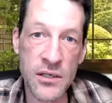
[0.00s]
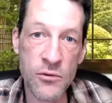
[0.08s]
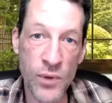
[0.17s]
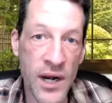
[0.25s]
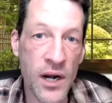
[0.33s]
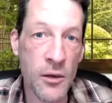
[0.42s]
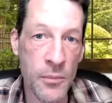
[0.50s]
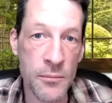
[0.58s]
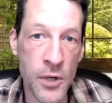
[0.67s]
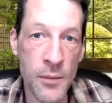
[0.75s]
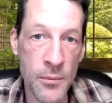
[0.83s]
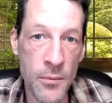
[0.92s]
rare, but
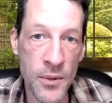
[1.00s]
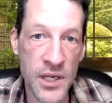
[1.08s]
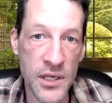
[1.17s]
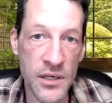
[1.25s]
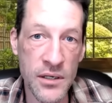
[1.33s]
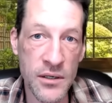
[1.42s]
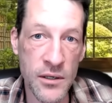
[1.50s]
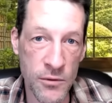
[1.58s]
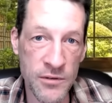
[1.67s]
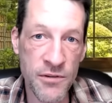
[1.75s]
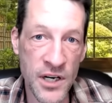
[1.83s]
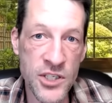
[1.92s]
probably uh,
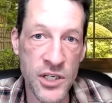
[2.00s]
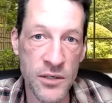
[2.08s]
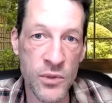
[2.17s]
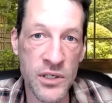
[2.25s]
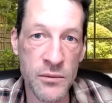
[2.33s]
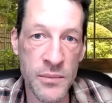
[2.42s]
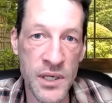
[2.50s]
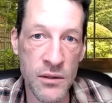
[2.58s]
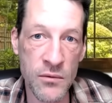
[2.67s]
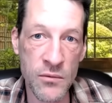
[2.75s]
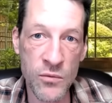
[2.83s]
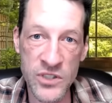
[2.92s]
refreshing when you meet
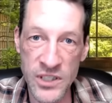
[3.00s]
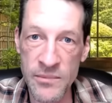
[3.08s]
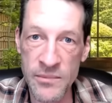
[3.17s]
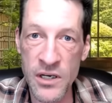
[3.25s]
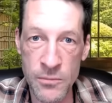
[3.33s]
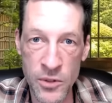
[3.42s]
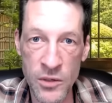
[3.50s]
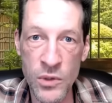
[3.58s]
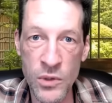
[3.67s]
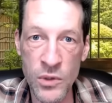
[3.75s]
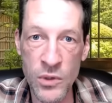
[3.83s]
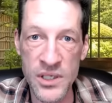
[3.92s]
some that are pretty
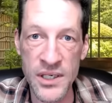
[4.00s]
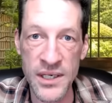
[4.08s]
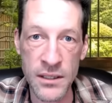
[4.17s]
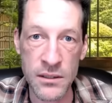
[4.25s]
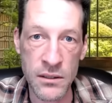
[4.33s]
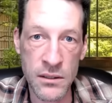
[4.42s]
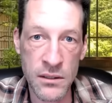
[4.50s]
well put together.